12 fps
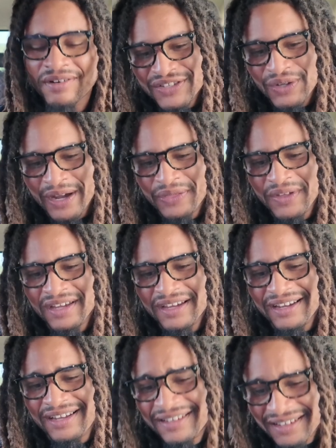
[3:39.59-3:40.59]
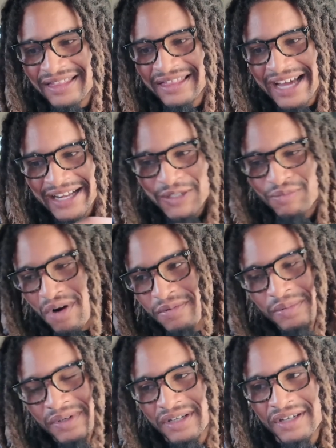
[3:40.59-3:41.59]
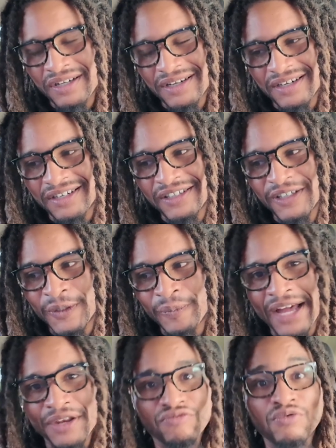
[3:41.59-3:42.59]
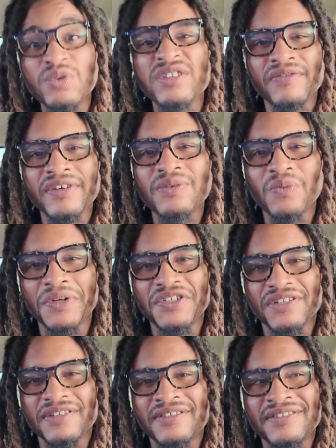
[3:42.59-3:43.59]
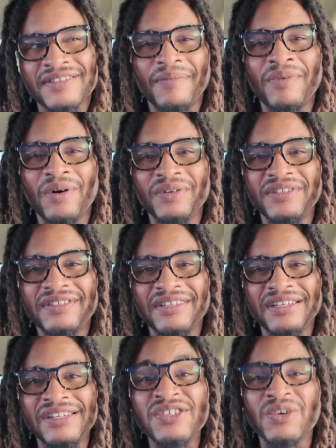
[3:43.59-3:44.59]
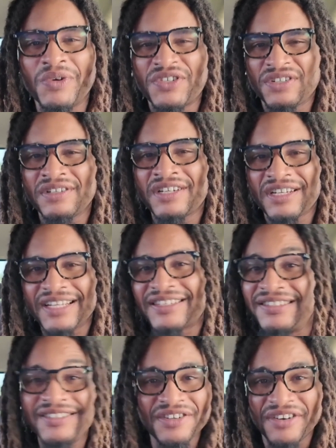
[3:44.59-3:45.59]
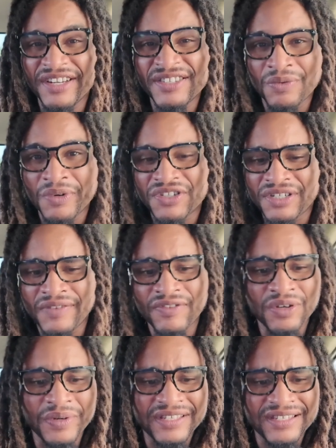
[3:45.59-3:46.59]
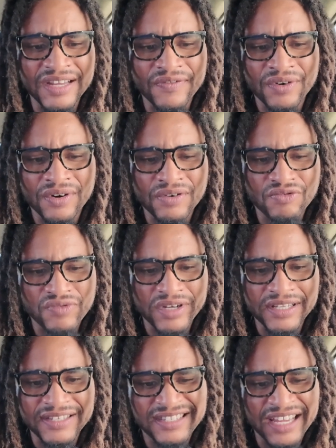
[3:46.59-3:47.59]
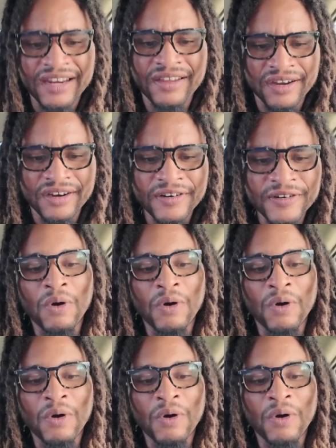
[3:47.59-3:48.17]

So I think that's probably at the root of it, which is about intuition, connecting to your intuition, even though it's never really said here.